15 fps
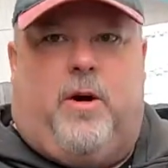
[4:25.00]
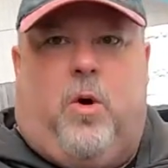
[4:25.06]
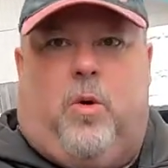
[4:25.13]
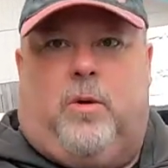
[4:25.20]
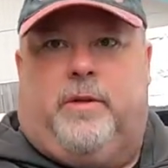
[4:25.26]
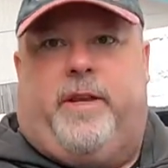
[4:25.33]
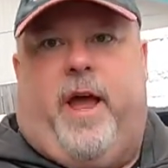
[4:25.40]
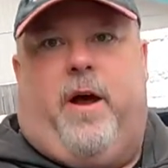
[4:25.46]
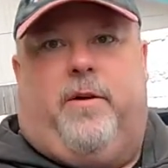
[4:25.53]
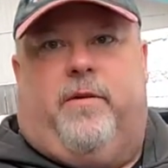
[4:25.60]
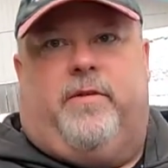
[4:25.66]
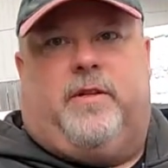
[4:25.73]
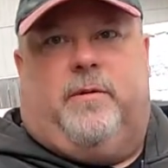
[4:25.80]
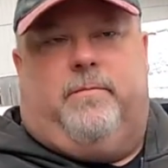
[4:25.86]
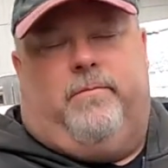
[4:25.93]
a hold down
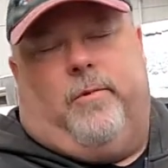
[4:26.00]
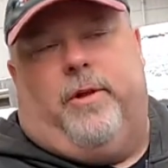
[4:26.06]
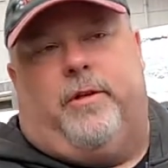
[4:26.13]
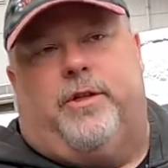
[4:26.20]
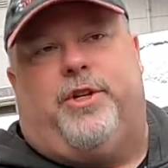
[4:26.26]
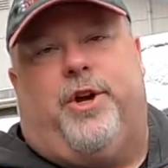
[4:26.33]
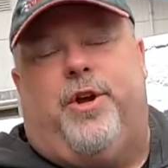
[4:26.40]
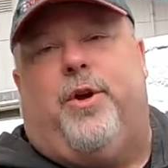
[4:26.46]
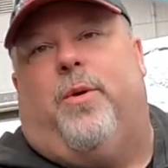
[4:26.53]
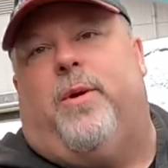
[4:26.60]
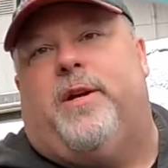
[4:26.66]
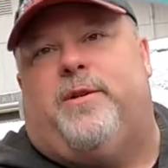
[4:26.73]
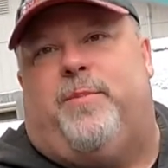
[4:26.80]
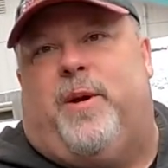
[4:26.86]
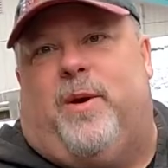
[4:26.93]
of some, well, there should
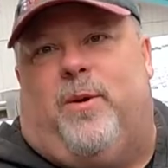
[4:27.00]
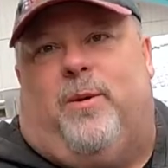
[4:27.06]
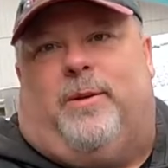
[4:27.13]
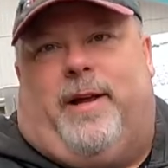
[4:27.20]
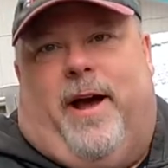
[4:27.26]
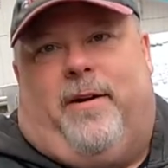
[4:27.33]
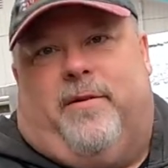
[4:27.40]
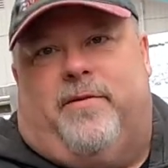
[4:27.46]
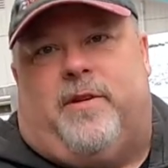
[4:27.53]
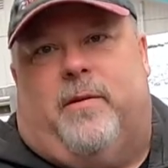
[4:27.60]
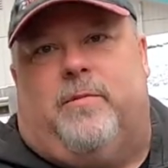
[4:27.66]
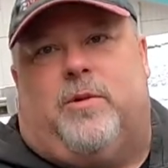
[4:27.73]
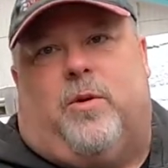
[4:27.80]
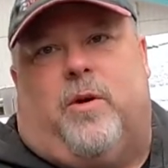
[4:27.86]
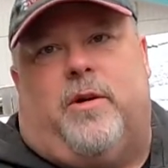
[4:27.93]
always be a hold down of
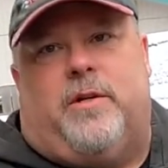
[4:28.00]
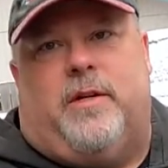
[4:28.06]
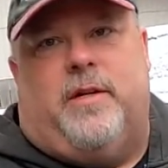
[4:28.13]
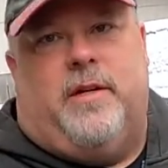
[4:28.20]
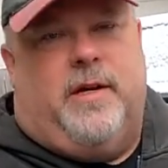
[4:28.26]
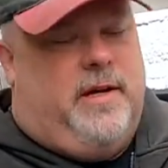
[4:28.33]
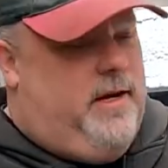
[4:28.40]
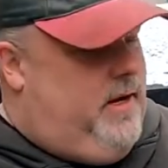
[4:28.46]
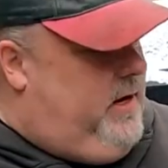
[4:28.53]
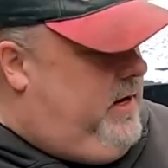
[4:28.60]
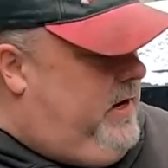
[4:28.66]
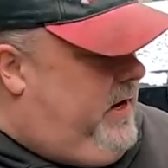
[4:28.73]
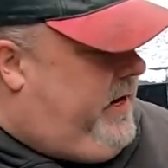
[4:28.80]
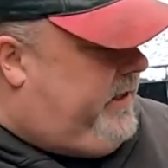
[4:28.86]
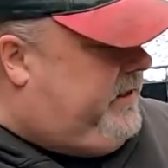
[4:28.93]
some sort.
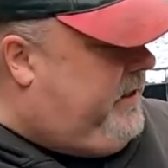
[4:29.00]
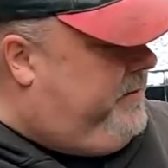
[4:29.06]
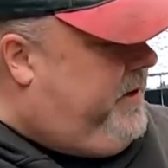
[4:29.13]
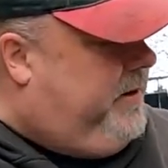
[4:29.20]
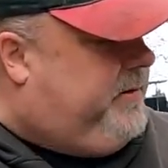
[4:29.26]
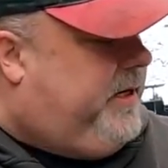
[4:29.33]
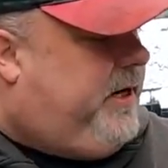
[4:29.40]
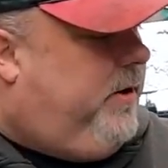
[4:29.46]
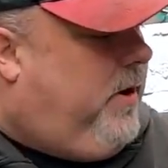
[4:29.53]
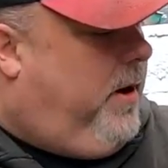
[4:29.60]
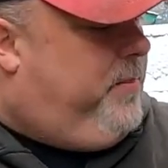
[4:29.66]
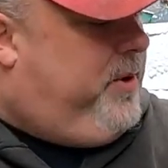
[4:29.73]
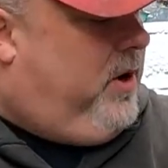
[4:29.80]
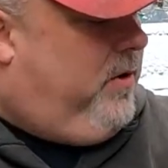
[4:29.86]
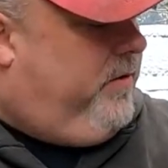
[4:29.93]
And sometimes they go
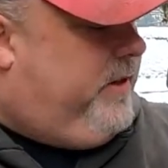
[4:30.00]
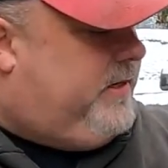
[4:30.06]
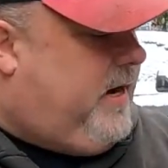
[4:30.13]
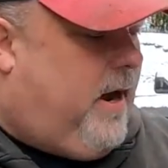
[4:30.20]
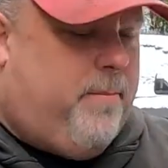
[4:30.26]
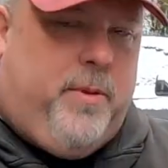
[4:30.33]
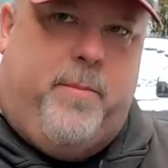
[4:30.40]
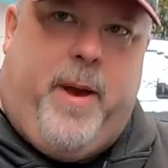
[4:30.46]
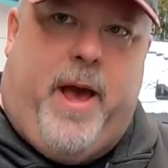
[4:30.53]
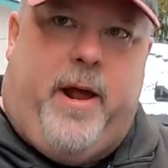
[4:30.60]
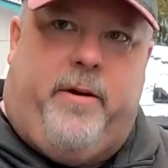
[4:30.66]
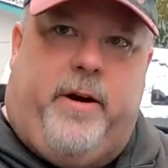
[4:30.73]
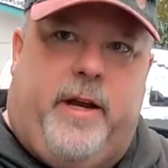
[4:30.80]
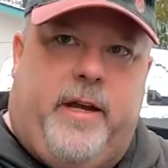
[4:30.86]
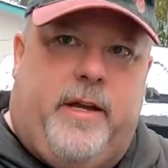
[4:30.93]
up and over the top of the
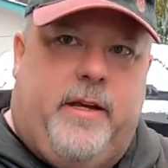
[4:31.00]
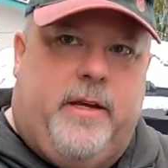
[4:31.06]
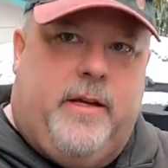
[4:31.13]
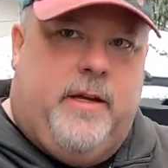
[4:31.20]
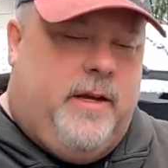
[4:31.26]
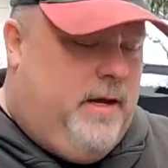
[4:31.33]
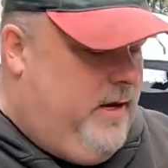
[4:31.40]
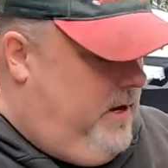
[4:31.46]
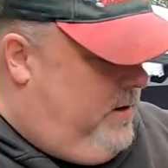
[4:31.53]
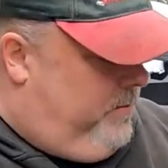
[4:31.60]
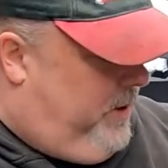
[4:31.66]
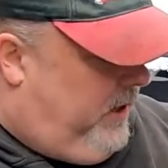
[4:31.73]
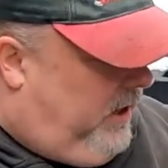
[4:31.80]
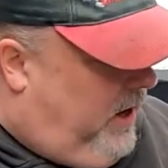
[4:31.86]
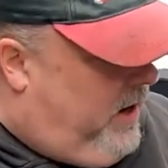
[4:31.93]
battery,
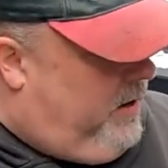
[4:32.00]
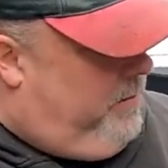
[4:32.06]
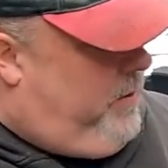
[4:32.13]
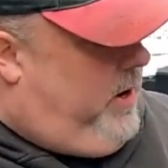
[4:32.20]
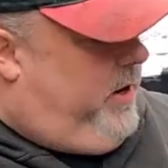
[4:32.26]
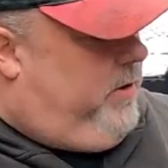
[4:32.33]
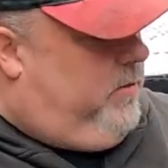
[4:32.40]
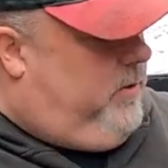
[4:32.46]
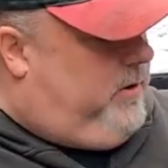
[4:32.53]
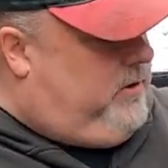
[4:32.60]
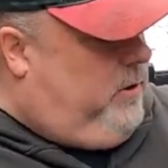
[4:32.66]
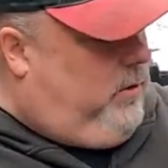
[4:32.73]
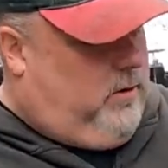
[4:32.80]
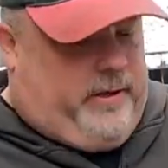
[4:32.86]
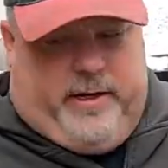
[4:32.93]
but a lot of the modern
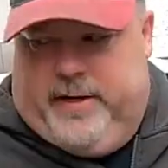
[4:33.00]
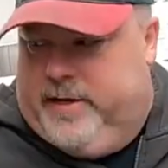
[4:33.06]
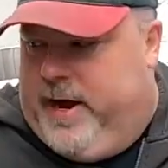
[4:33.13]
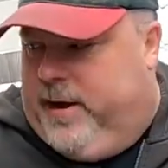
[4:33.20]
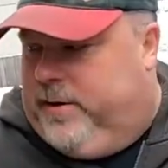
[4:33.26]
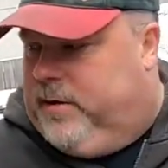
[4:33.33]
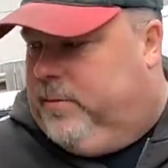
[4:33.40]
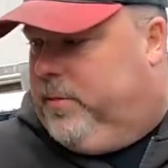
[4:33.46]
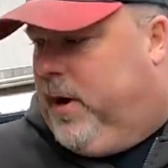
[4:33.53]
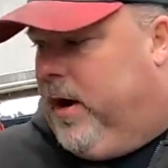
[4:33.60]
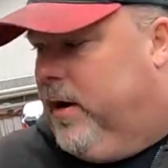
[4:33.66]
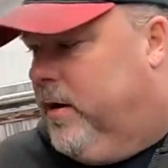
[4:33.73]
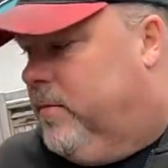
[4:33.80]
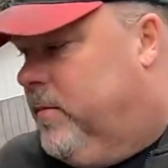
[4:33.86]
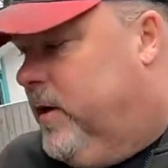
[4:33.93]
ones hold in down at the
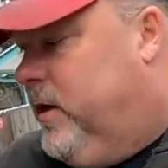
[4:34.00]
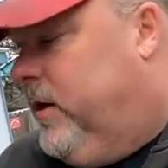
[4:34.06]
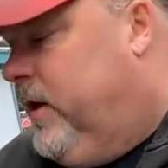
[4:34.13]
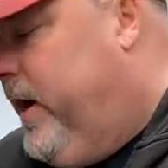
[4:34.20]
bottom. And you